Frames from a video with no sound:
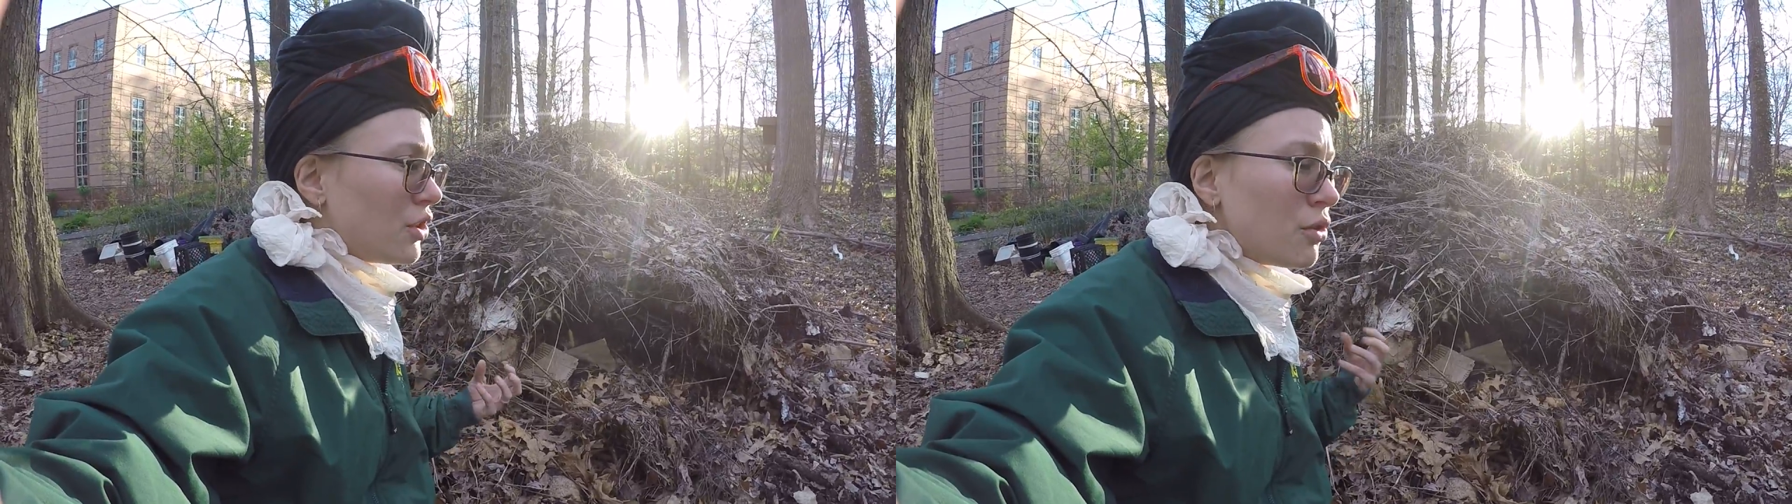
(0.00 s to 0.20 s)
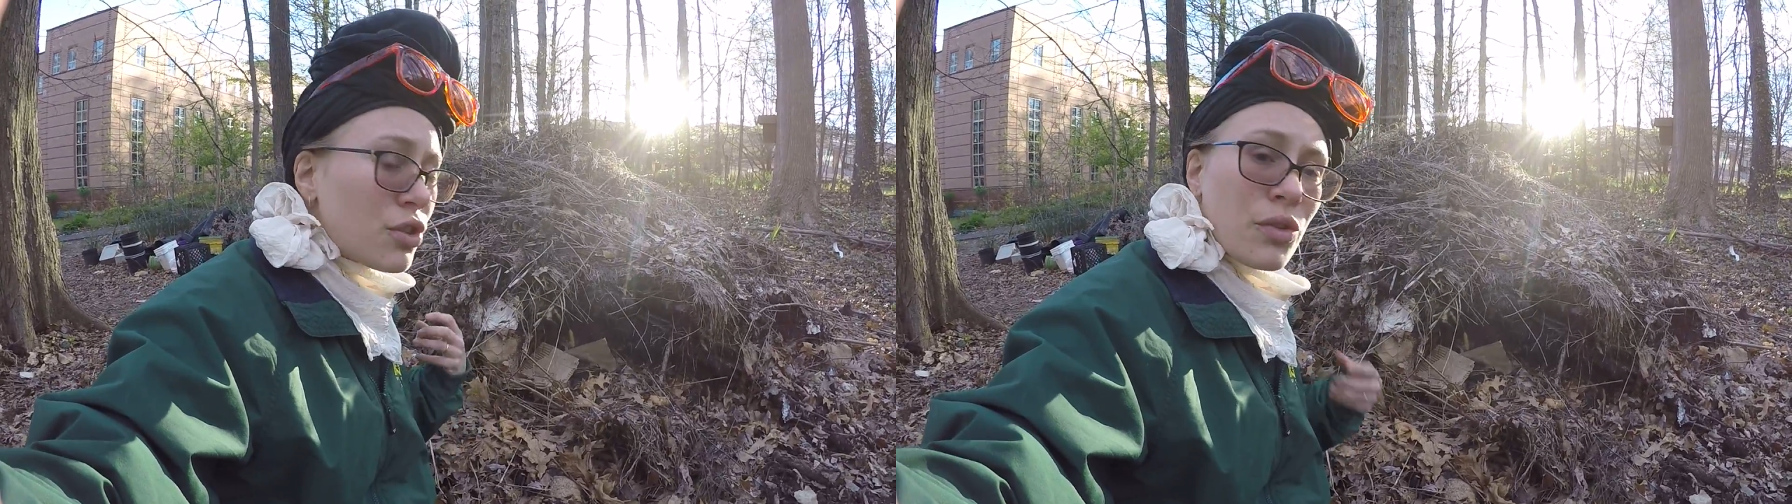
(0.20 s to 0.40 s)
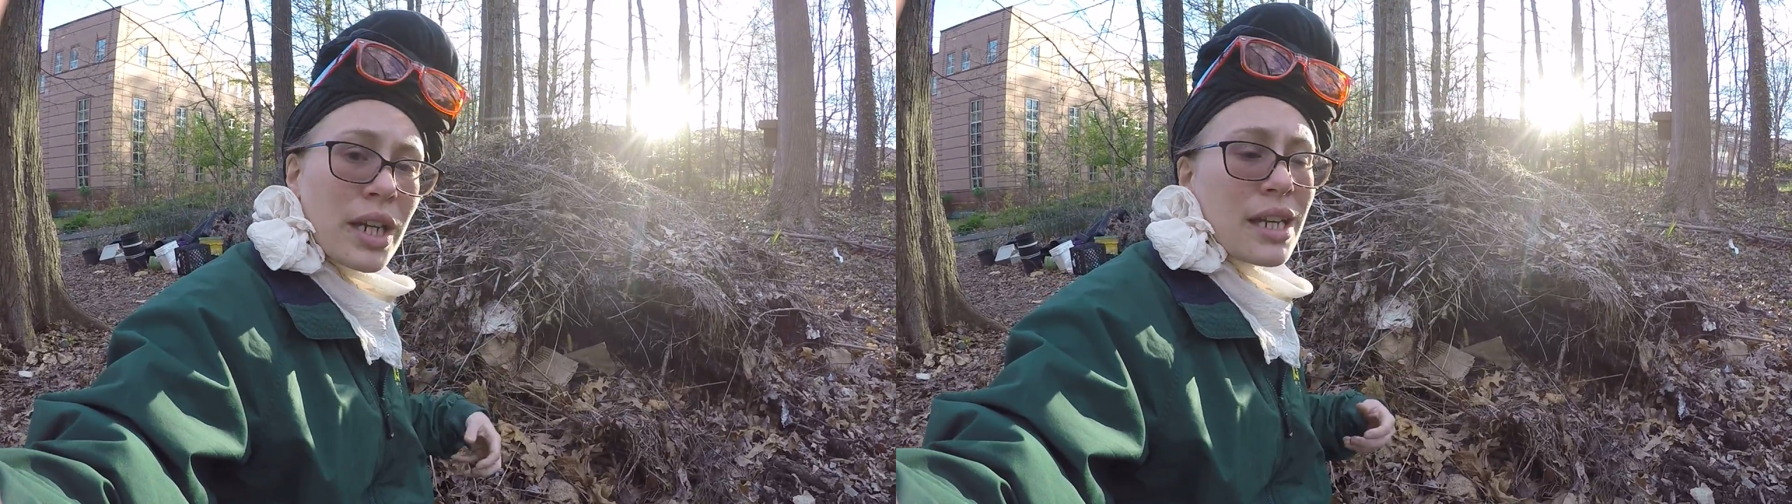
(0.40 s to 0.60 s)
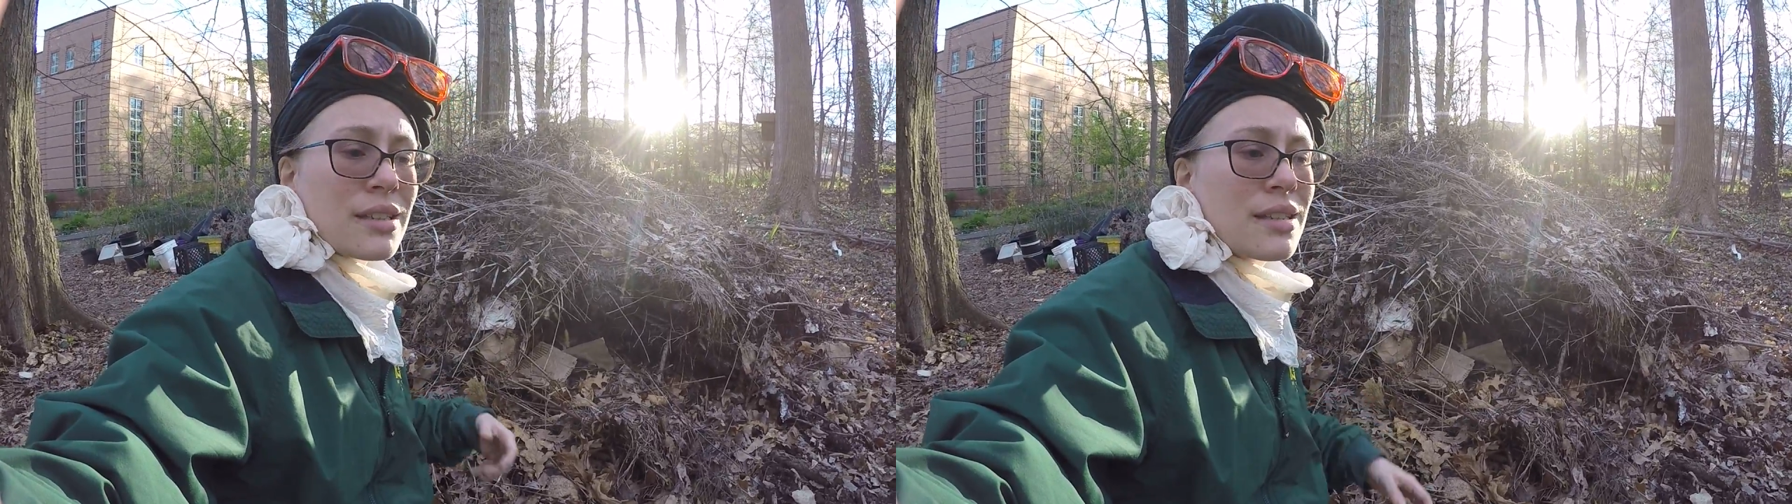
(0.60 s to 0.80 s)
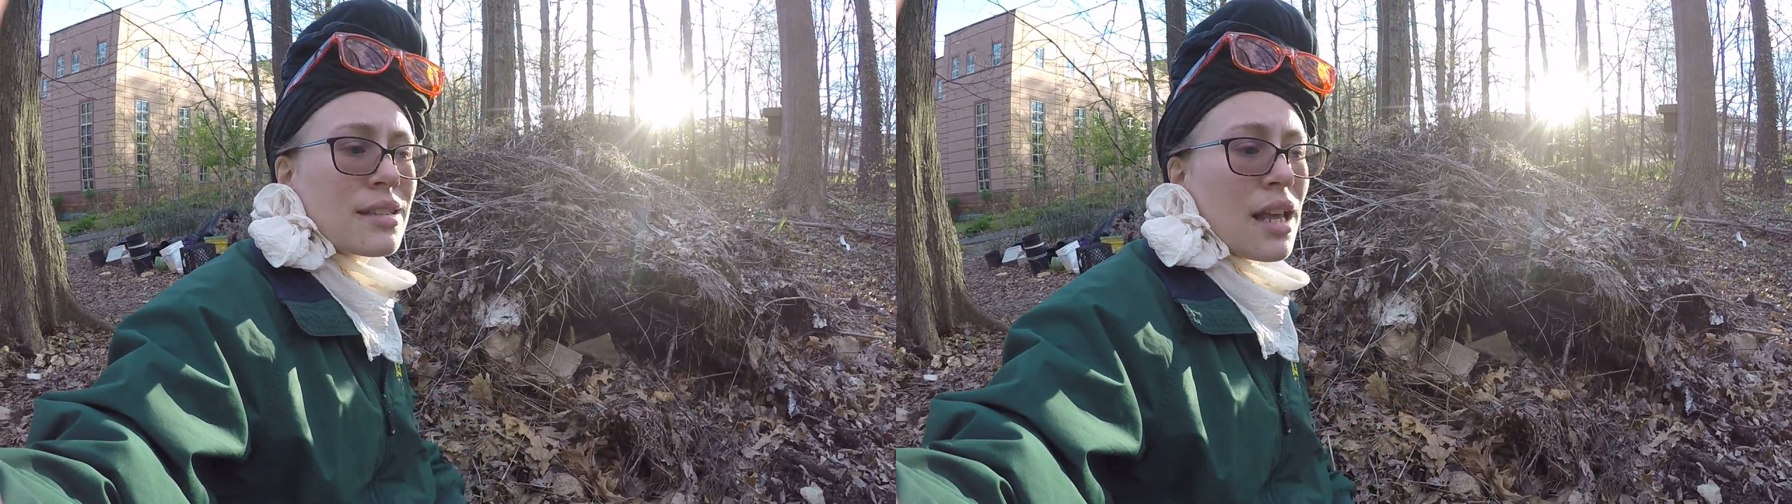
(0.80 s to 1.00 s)

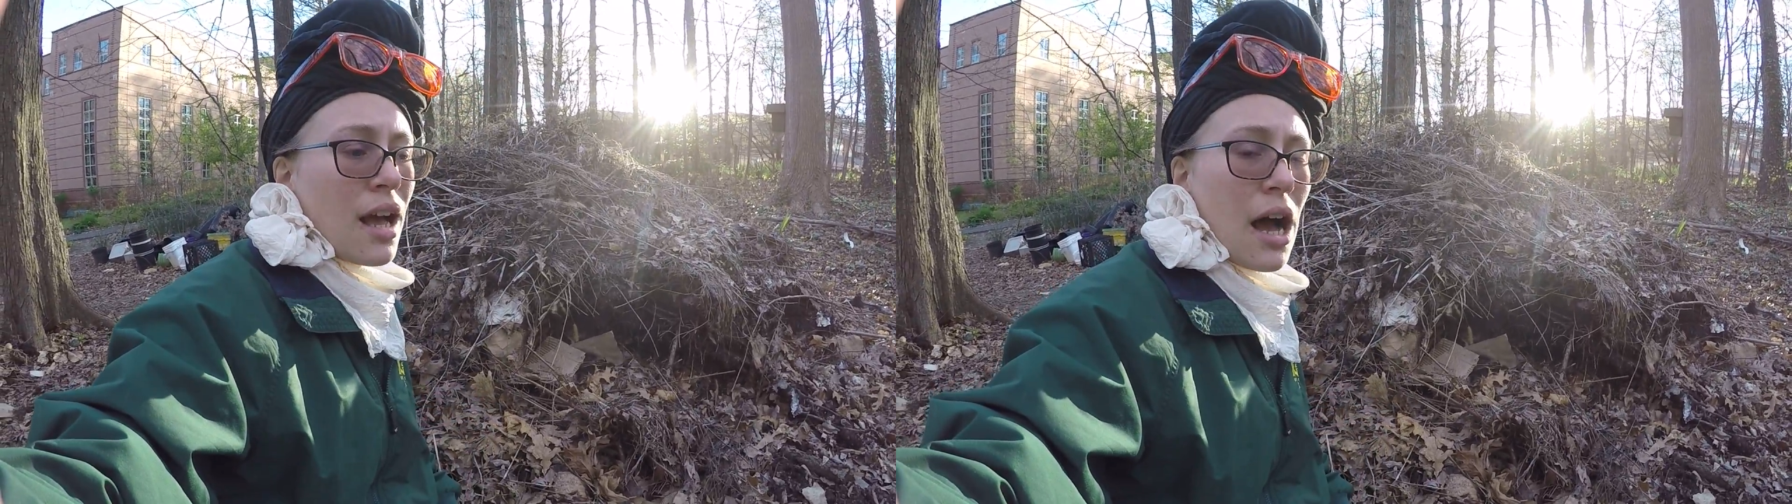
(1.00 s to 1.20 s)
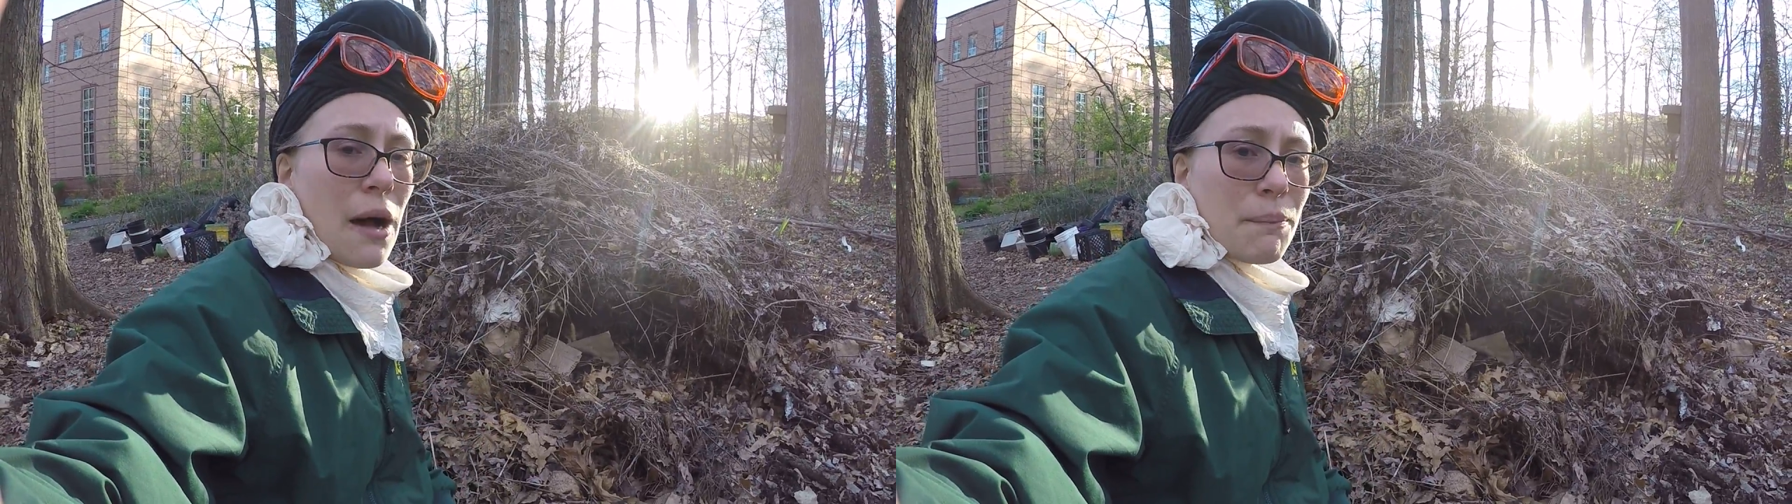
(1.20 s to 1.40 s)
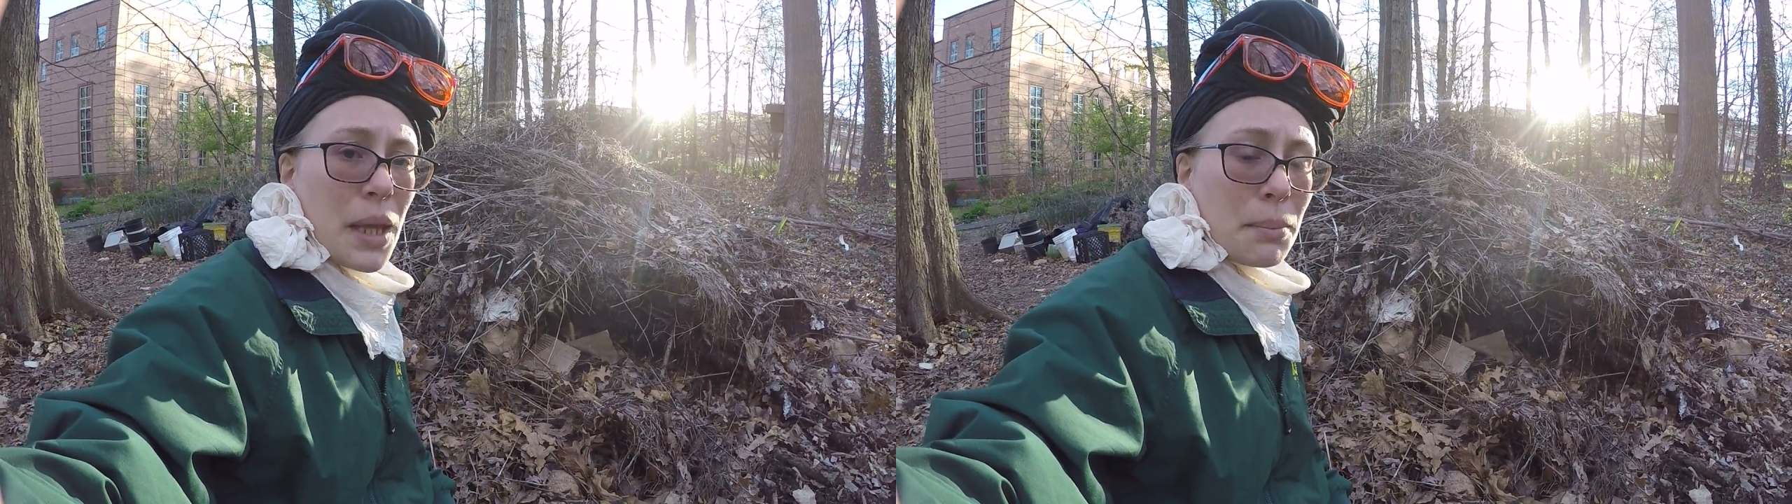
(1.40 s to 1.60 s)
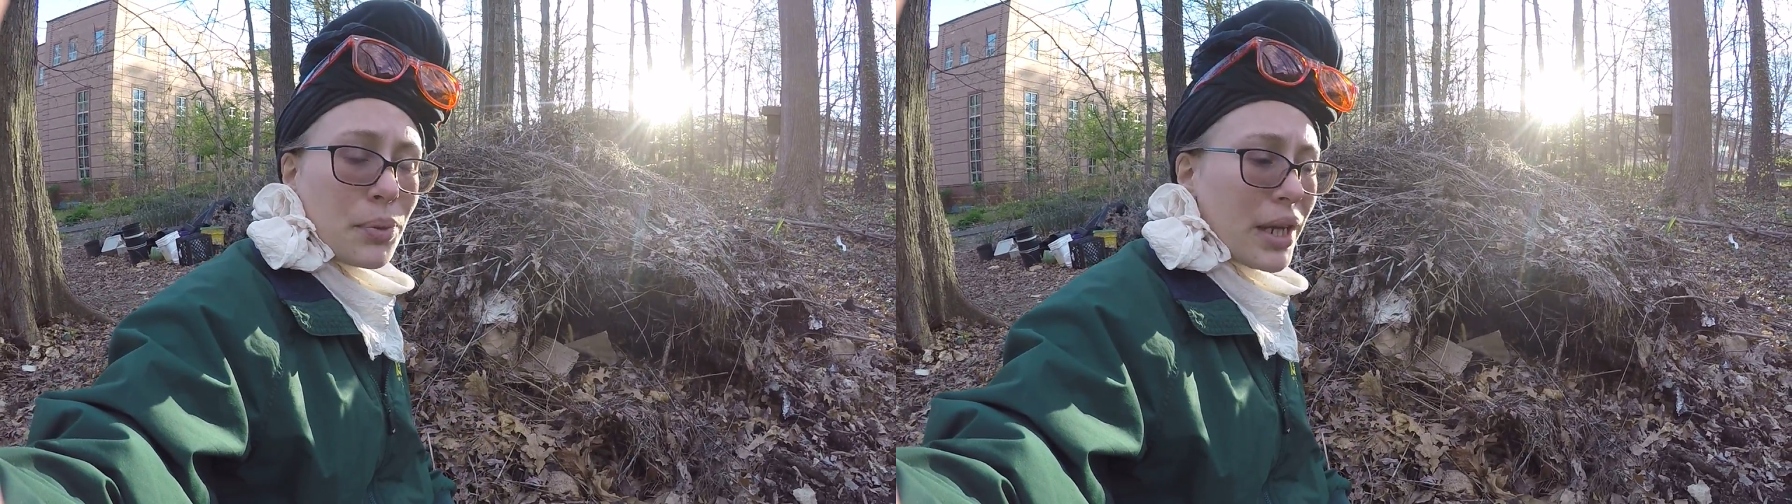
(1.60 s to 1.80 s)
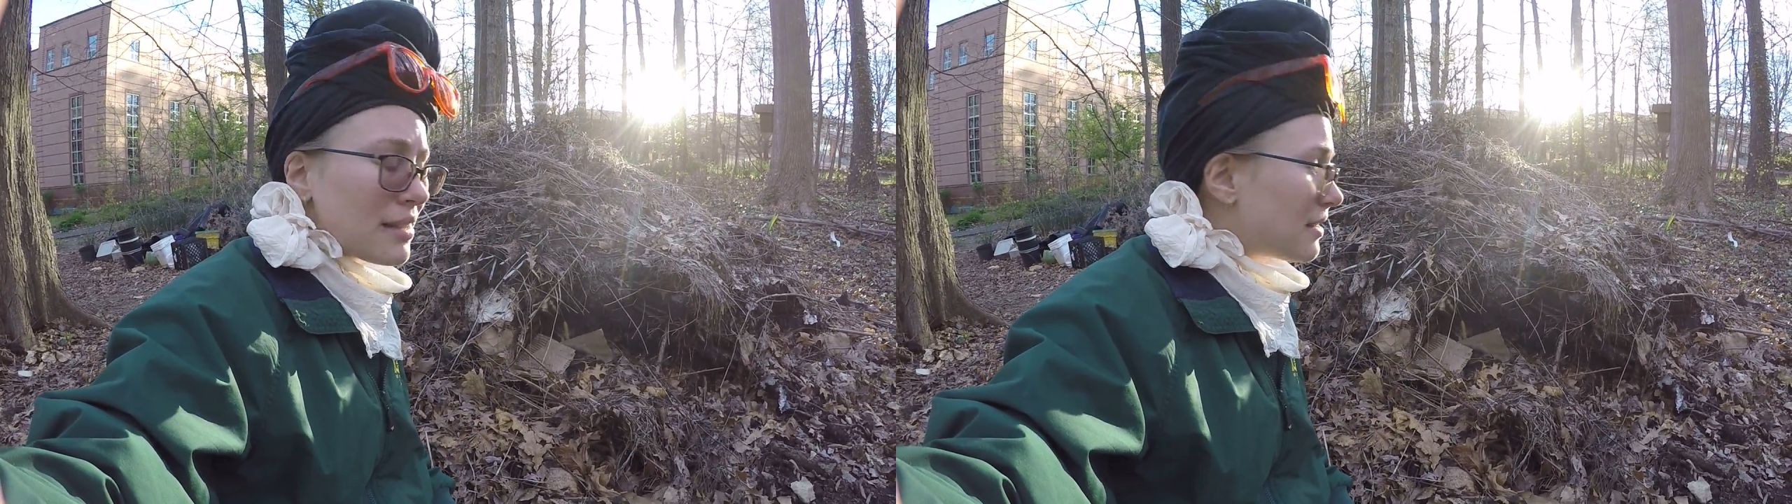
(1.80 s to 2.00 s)
nutrients that
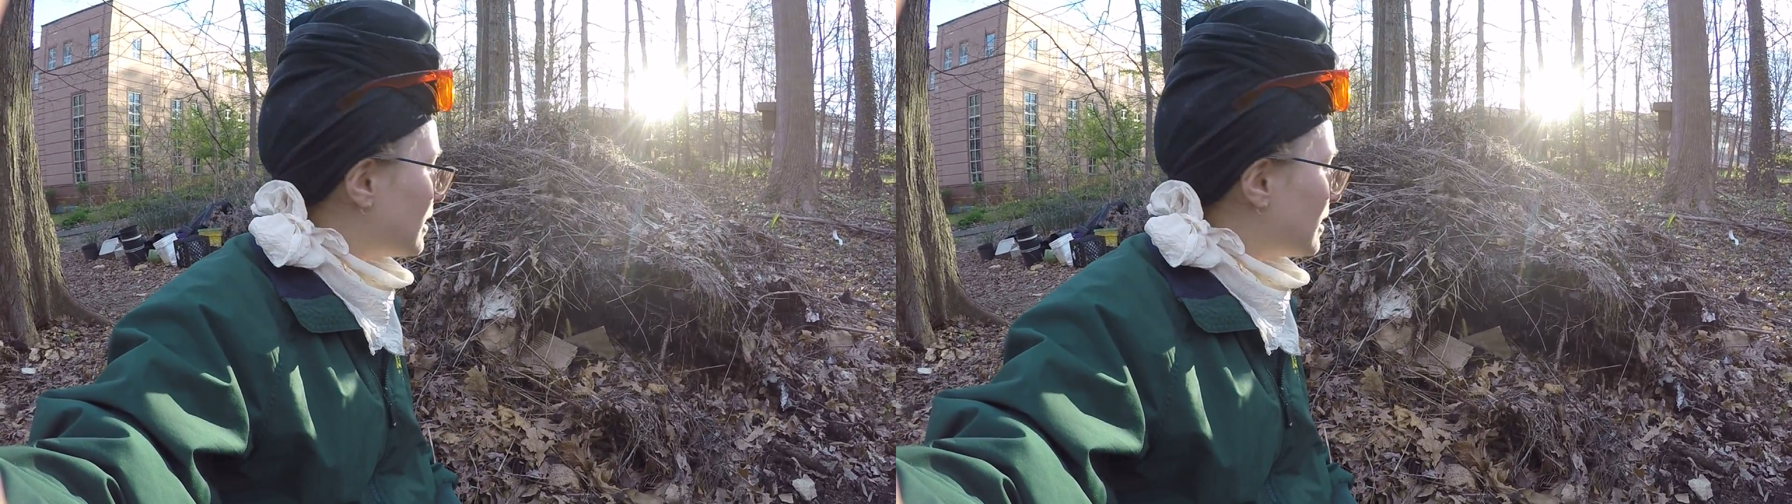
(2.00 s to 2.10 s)
plants